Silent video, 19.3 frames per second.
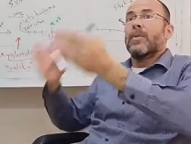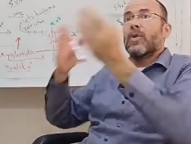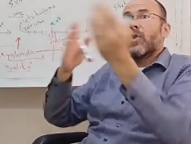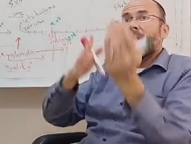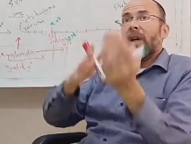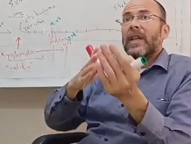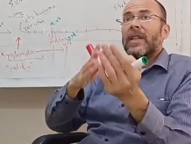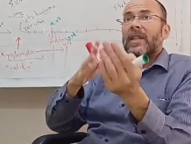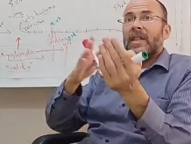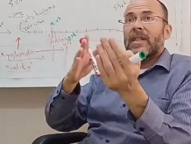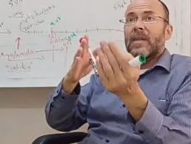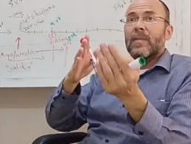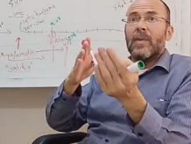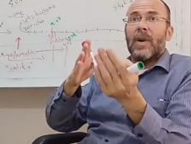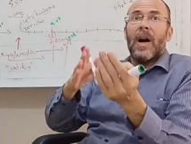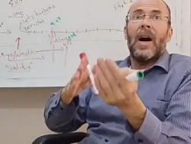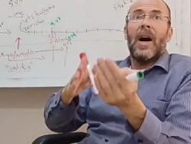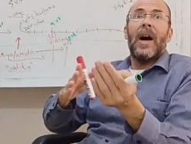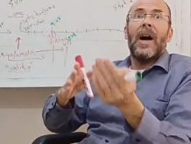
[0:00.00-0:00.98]
Psukei
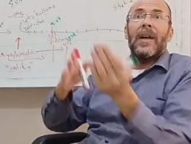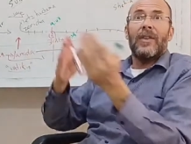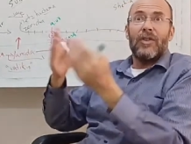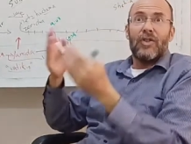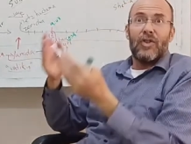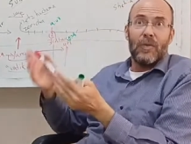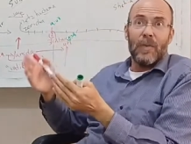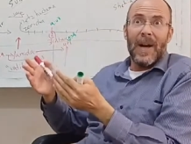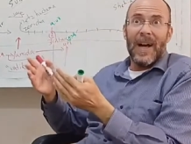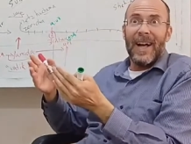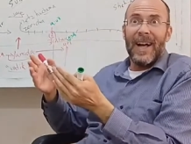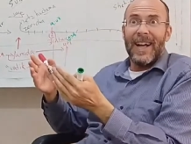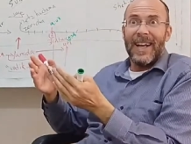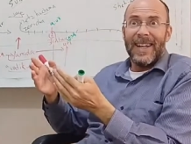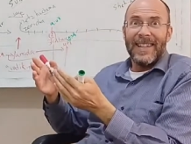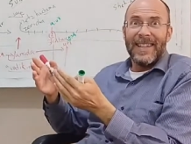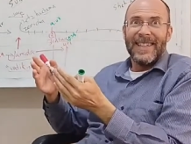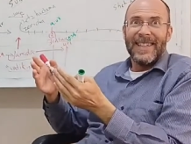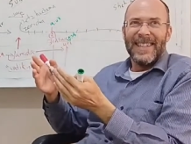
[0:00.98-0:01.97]
Dezimra and the
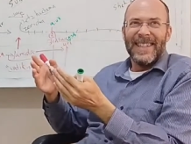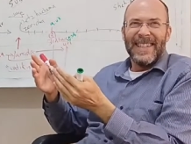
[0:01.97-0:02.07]
Shema.